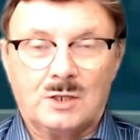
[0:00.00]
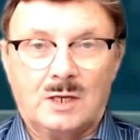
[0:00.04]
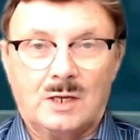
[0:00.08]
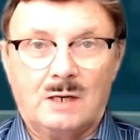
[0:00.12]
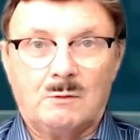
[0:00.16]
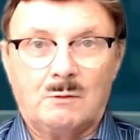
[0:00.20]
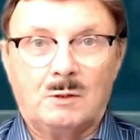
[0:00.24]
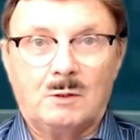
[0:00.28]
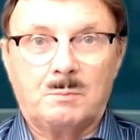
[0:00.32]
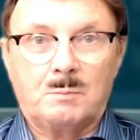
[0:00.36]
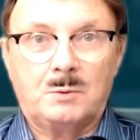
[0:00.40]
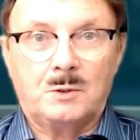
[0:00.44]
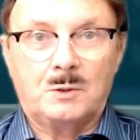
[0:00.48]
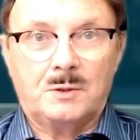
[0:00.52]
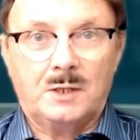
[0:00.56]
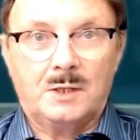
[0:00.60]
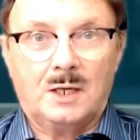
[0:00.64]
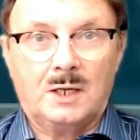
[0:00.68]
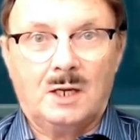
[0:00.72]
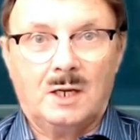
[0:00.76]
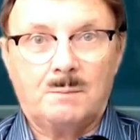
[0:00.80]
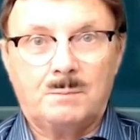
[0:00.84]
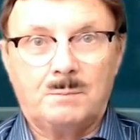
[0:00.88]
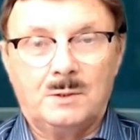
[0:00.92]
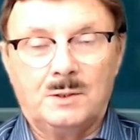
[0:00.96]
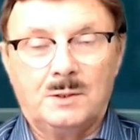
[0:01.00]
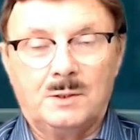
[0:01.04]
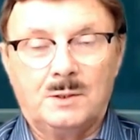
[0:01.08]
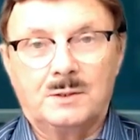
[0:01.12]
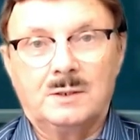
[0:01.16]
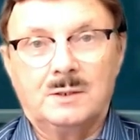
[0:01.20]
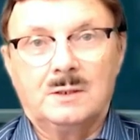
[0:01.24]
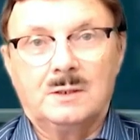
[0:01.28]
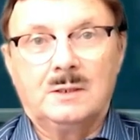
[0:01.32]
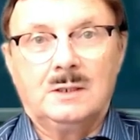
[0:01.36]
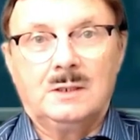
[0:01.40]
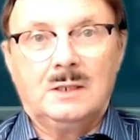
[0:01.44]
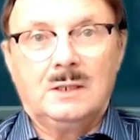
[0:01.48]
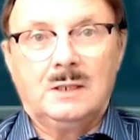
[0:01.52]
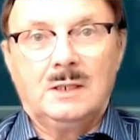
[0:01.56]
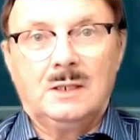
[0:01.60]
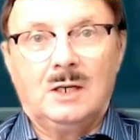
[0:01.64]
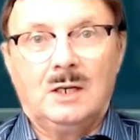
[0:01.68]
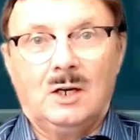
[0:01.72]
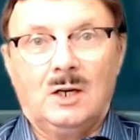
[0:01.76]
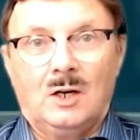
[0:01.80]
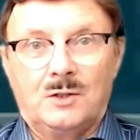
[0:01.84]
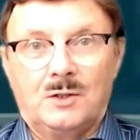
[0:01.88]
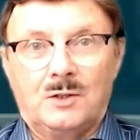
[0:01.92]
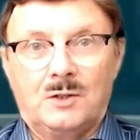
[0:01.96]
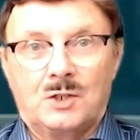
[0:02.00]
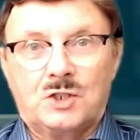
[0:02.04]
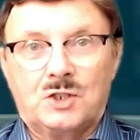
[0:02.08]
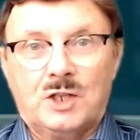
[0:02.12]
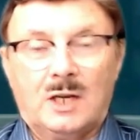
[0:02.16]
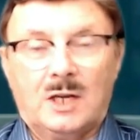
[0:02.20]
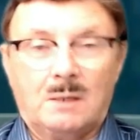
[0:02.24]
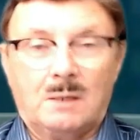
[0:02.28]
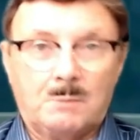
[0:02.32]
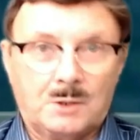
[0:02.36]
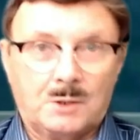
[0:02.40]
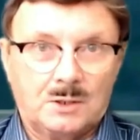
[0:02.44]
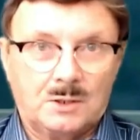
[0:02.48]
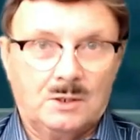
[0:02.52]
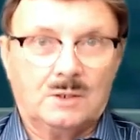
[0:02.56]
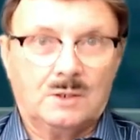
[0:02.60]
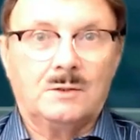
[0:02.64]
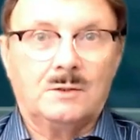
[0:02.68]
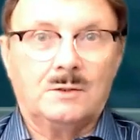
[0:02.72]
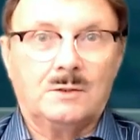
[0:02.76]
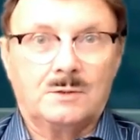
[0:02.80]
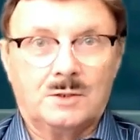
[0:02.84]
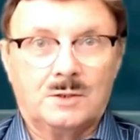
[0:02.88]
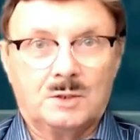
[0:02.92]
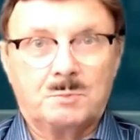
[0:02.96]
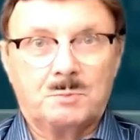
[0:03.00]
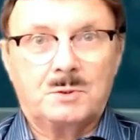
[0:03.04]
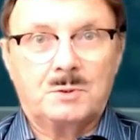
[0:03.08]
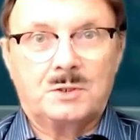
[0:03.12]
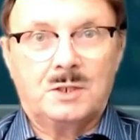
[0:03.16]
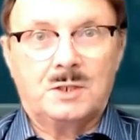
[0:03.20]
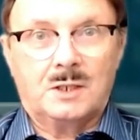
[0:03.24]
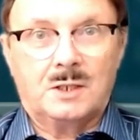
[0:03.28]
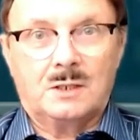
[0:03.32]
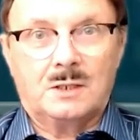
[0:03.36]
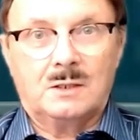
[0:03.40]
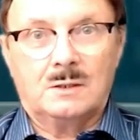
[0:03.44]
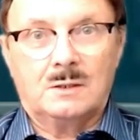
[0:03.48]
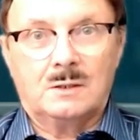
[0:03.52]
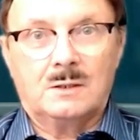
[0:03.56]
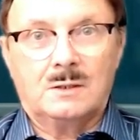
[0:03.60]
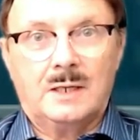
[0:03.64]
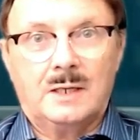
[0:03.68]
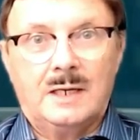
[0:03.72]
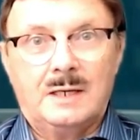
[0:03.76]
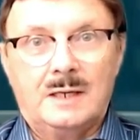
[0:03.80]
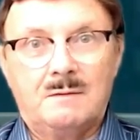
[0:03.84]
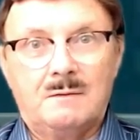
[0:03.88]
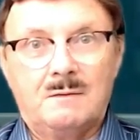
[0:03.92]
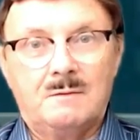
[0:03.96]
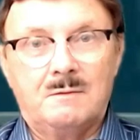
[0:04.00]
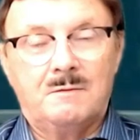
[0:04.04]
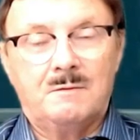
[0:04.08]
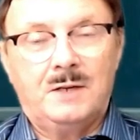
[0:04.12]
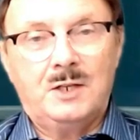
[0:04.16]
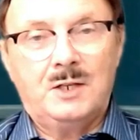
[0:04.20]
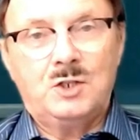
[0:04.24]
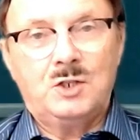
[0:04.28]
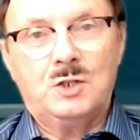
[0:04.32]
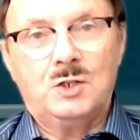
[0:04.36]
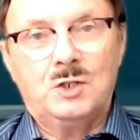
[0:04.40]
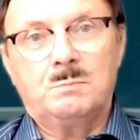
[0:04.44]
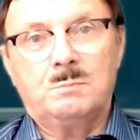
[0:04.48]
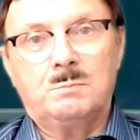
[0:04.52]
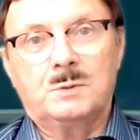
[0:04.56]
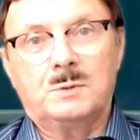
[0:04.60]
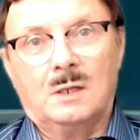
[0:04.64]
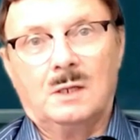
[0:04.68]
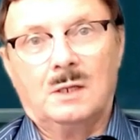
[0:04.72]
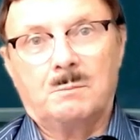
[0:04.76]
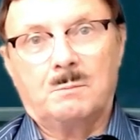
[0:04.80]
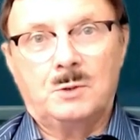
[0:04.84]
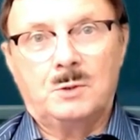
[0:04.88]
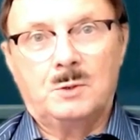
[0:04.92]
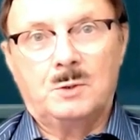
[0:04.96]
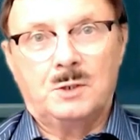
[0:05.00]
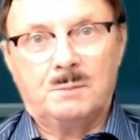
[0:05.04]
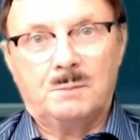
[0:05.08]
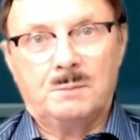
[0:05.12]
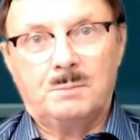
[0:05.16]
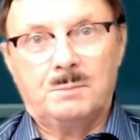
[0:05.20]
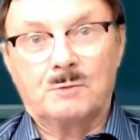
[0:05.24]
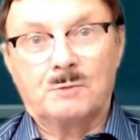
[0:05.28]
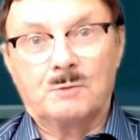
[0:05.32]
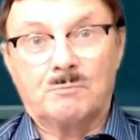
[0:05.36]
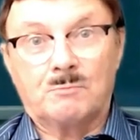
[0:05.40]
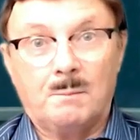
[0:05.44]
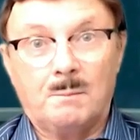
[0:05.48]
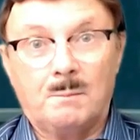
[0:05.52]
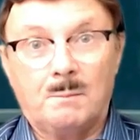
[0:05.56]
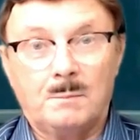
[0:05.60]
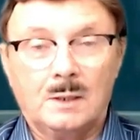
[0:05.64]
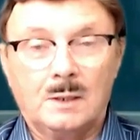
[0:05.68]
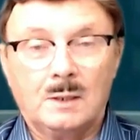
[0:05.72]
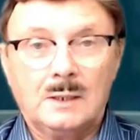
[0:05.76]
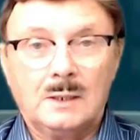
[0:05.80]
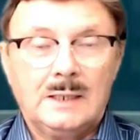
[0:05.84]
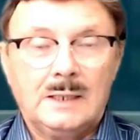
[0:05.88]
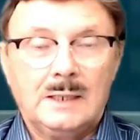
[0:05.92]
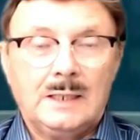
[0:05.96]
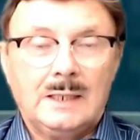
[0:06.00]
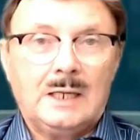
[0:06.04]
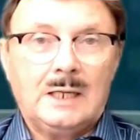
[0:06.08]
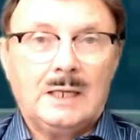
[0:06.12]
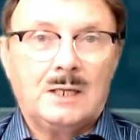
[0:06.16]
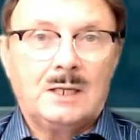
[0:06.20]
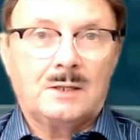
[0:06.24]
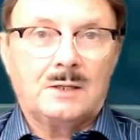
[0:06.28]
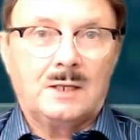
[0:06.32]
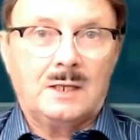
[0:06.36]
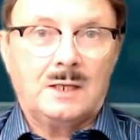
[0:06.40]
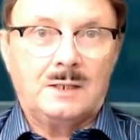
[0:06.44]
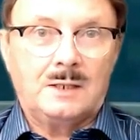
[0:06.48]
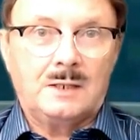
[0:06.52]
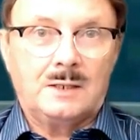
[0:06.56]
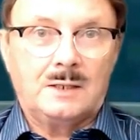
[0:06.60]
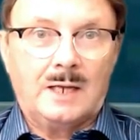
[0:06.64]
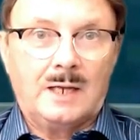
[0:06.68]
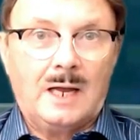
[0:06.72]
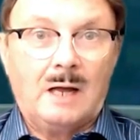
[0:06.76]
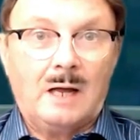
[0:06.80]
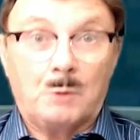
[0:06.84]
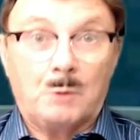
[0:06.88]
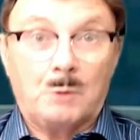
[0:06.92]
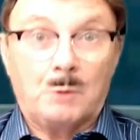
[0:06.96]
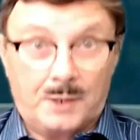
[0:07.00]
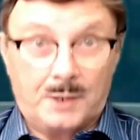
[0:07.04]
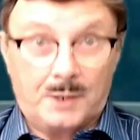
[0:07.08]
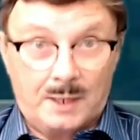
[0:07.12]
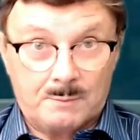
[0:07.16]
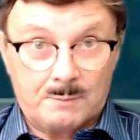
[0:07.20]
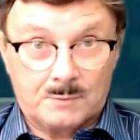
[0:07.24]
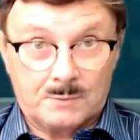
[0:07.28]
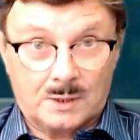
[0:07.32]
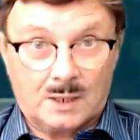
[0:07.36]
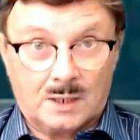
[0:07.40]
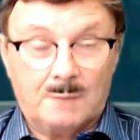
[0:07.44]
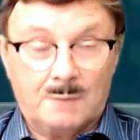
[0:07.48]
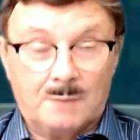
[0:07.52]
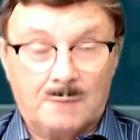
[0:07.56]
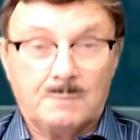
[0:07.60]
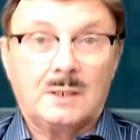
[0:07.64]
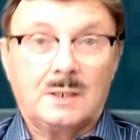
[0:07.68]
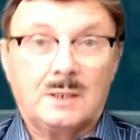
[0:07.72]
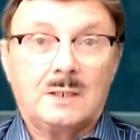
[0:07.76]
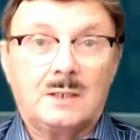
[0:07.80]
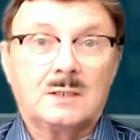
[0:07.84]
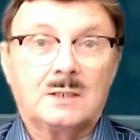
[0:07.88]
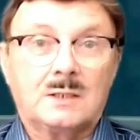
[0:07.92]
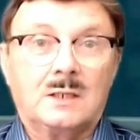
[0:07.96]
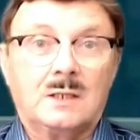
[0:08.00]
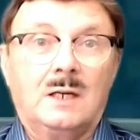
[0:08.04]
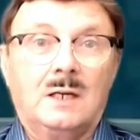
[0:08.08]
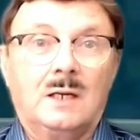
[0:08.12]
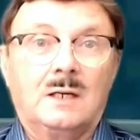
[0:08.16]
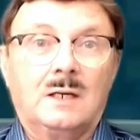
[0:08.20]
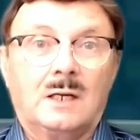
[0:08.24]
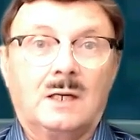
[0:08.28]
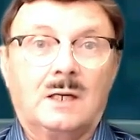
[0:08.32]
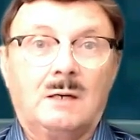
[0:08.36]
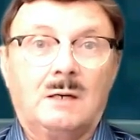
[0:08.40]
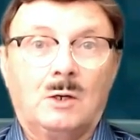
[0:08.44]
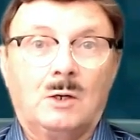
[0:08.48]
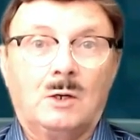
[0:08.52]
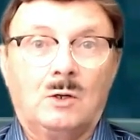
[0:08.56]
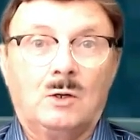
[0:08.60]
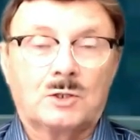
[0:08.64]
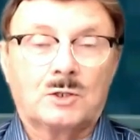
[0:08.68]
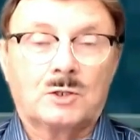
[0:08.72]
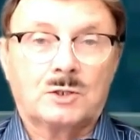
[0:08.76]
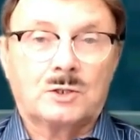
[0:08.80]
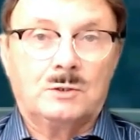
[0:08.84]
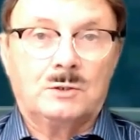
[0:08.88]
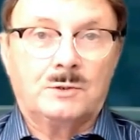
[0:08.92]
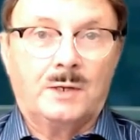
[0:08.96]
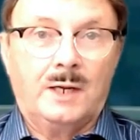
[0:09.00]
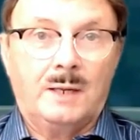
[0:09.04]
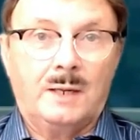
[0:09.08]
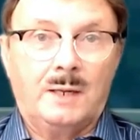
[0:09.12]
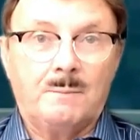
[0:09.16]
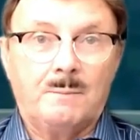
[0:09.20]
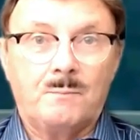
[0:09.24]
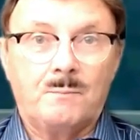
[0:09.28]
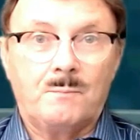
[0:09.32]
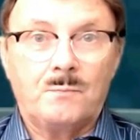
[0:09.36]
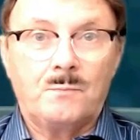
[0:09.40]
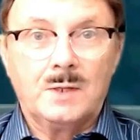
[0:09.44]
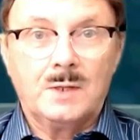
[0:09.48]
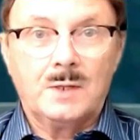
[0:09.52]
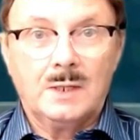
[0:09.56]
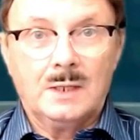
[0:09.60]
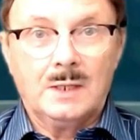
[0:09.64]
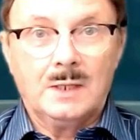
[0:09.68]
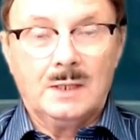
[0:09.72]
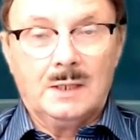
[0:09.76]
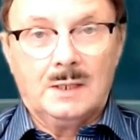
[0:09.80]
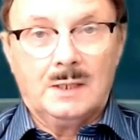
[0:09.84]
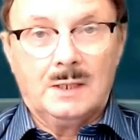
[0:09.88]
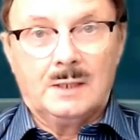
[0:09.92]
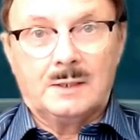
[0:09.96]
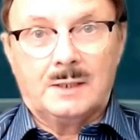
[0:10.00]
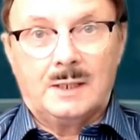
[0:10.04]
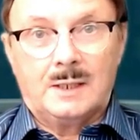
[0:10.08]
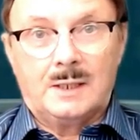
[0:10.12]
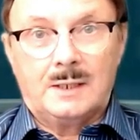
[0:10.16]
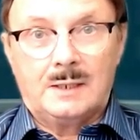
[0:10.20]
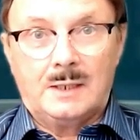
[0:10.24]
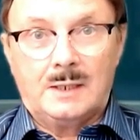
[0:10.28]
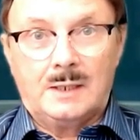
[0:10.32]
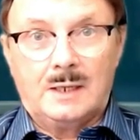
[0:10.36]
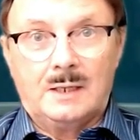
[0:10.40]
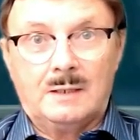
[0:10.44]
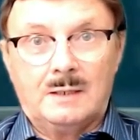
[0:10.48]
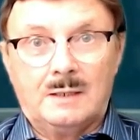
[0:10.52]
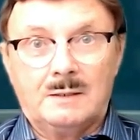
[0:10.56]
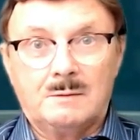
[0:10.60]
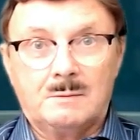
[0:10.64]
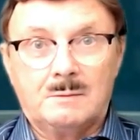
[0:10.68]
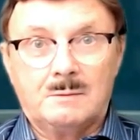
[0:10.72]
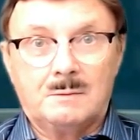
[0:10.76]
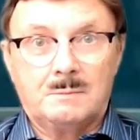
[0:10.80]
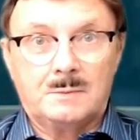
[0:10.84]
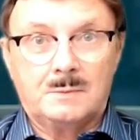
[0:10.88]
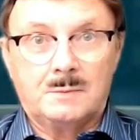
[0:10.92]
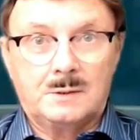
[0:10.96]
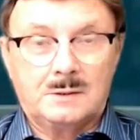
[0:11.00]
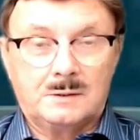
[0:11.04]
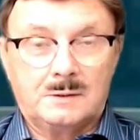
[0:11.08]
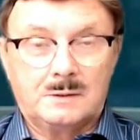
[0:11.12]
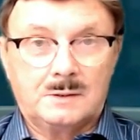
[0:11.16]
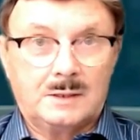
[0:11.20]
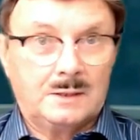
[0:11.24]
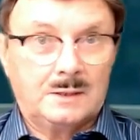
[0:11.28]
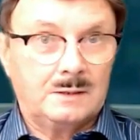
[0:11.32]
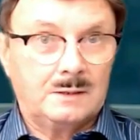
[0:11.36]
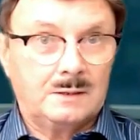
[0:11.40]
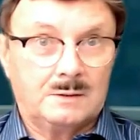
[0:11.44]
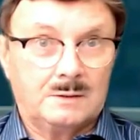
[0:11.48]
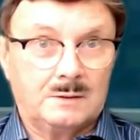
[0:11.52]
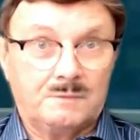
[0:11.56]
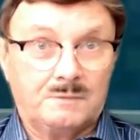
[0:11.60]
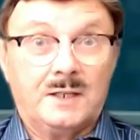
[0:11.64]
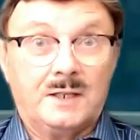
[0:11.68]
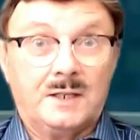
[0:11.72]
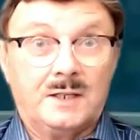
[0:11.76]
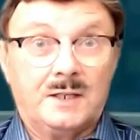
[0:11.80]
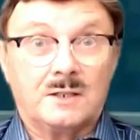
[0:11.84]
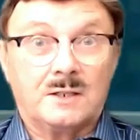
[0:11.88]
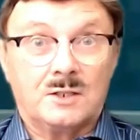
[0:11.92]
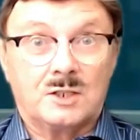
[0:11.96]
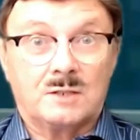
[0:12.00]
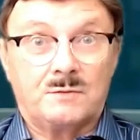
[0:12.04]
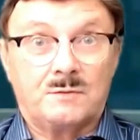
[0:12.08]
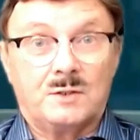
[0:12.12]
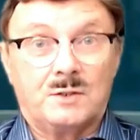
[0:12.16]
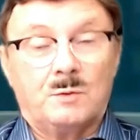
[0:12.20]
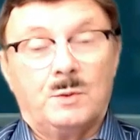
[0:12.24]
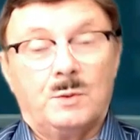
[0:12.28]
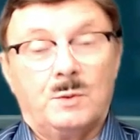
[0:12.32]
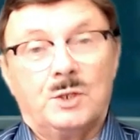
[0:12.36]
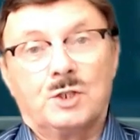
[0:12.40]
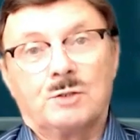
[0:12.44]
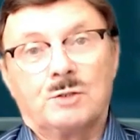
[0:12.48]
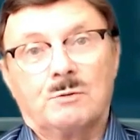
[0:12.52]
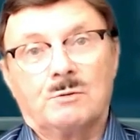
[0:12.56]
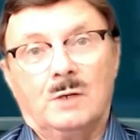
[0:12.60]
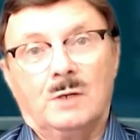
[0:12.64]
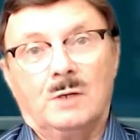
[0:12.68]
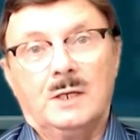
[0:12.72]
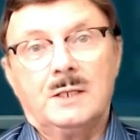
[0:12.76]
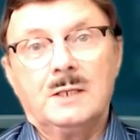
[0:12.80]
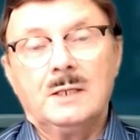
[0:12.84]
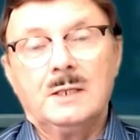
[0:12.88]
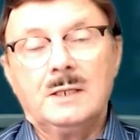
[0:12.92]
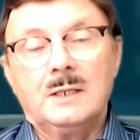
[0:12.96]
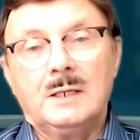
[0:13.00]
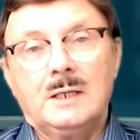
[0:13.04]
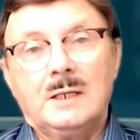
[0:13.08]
I will put that up on the channel, but not on this particular venue, but I'll put it up on Rumble. I will name the companies, and I will also name the defendants, if you wish, right?